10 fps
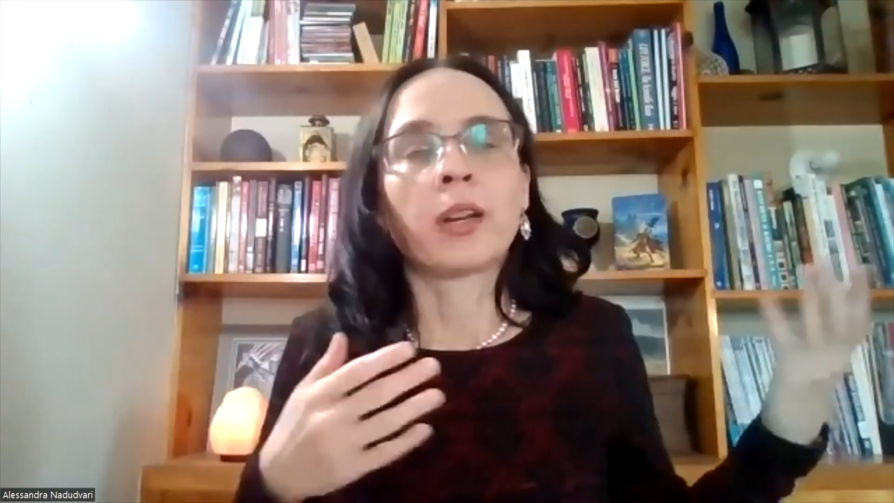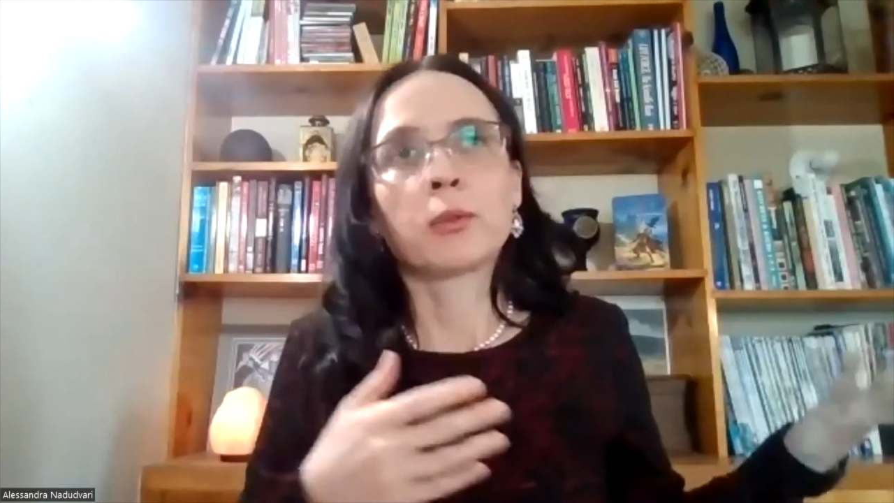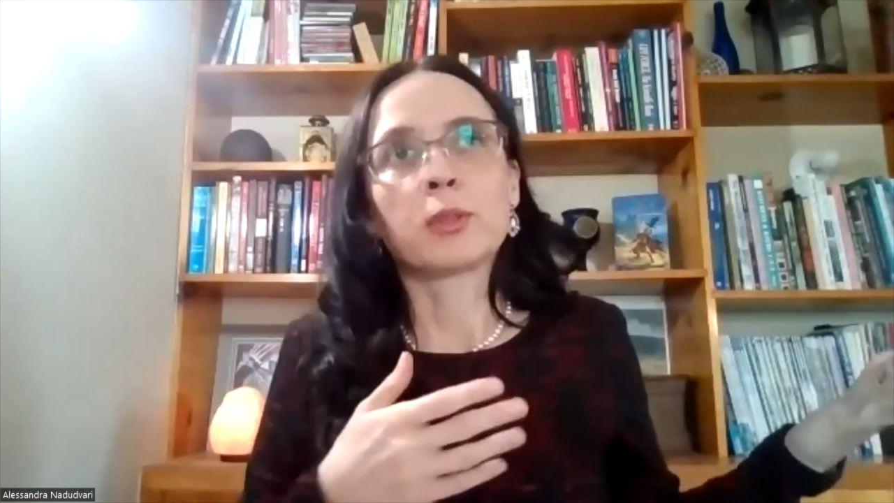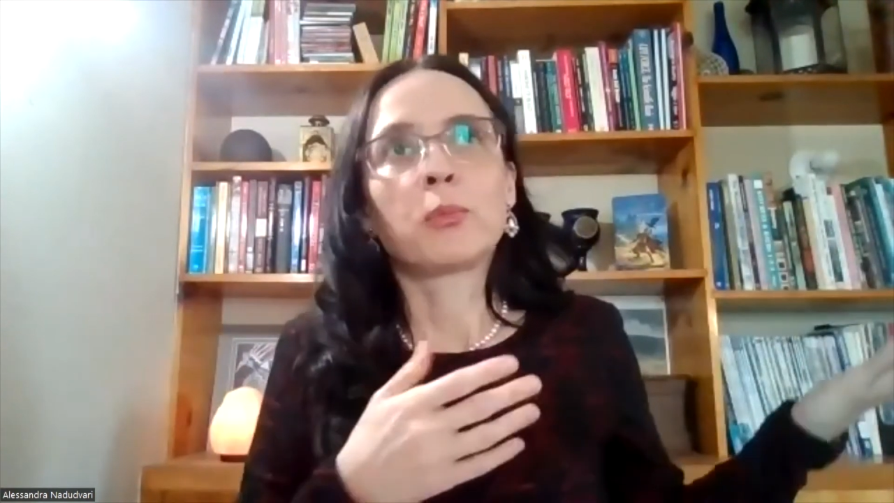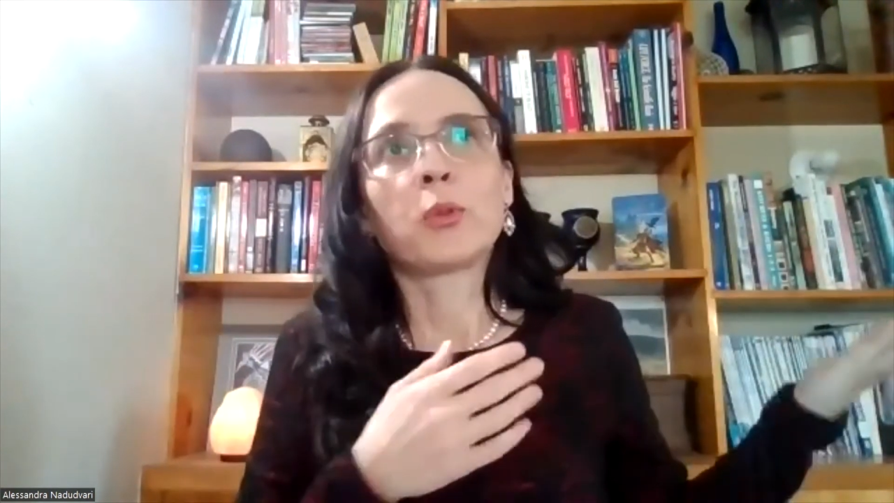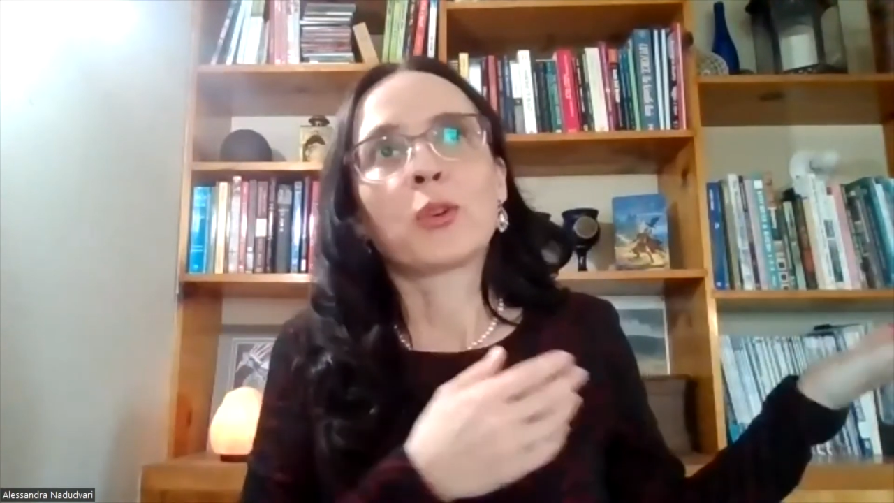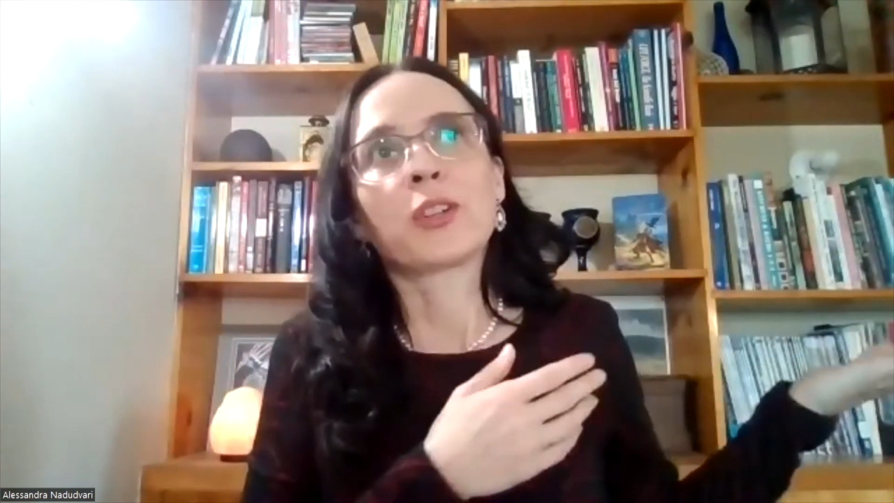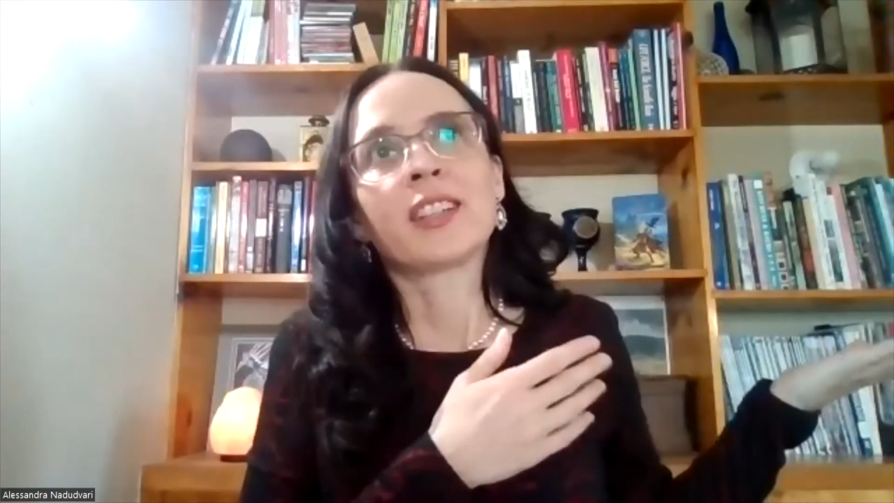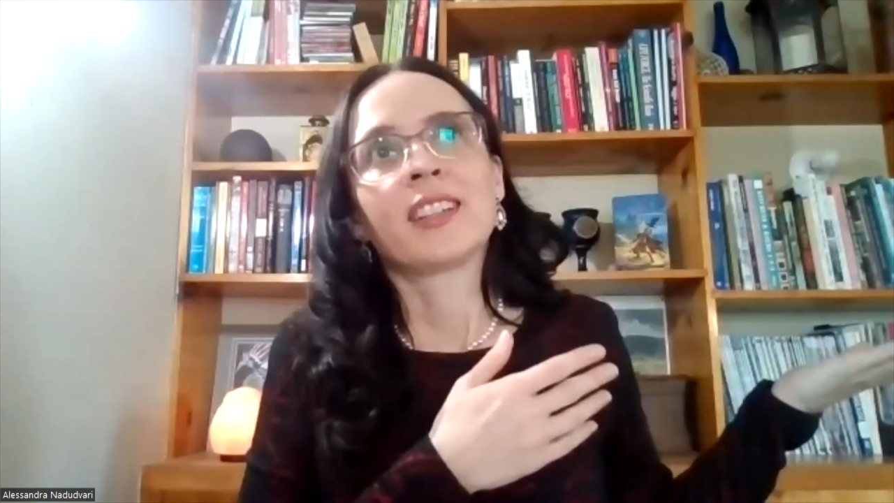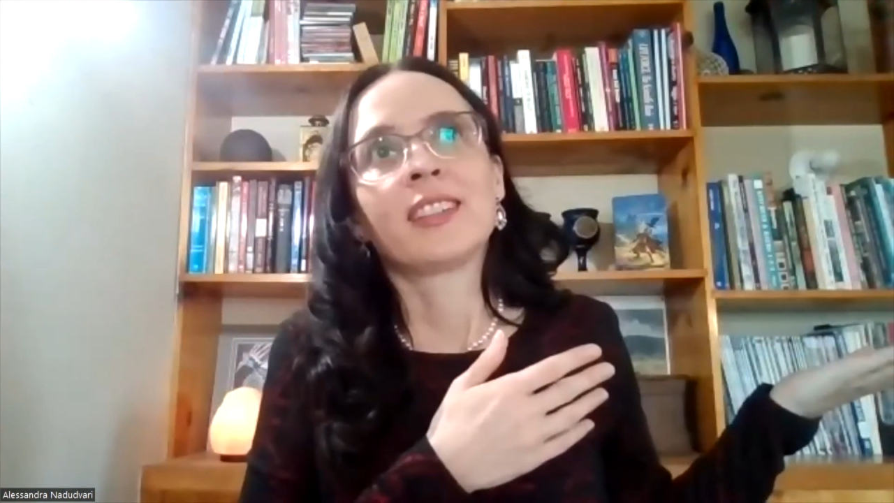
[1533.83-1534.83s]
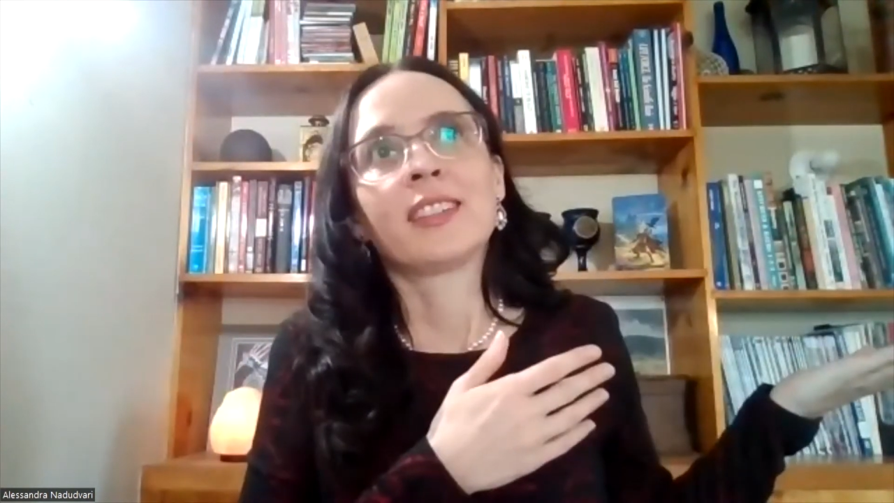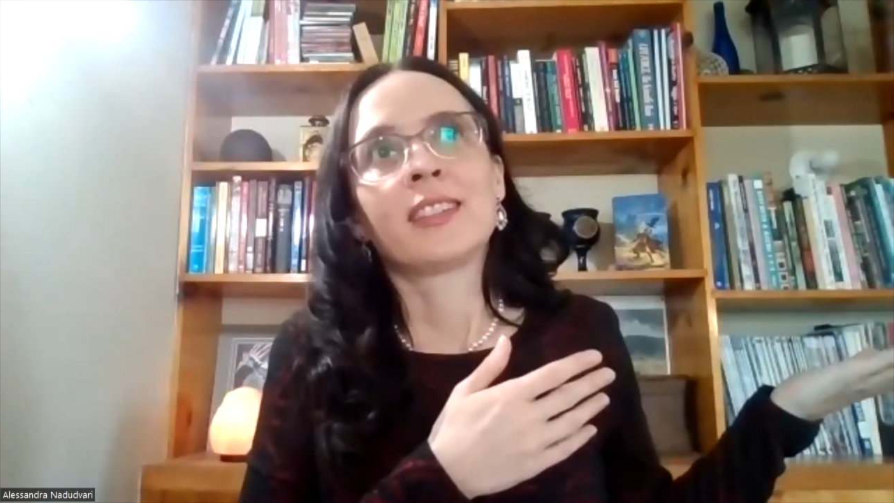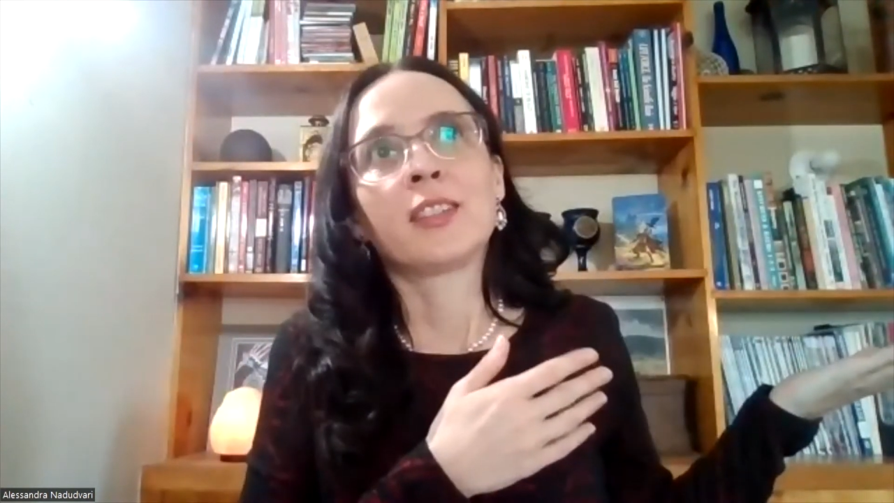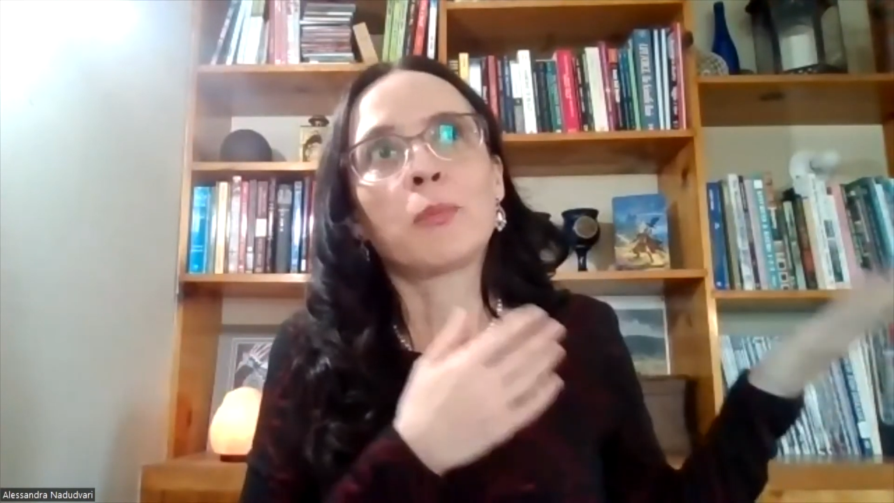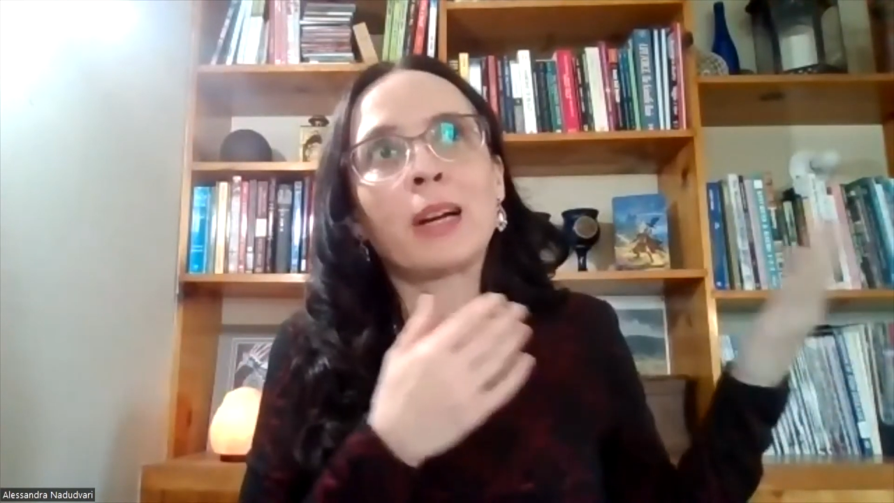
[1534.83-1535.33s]
was born,
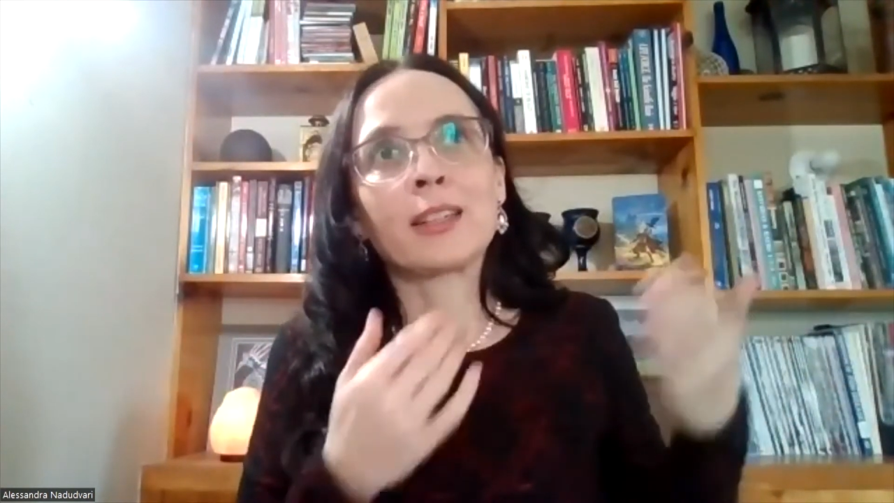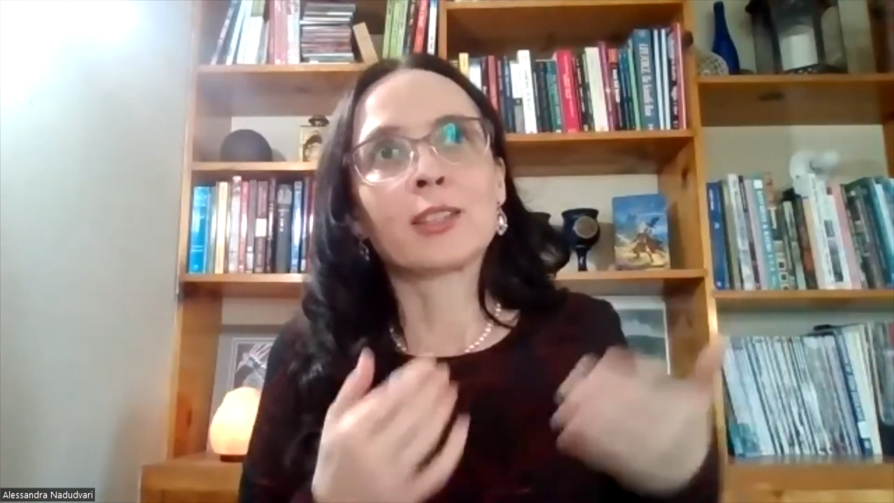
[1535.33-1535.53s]
did my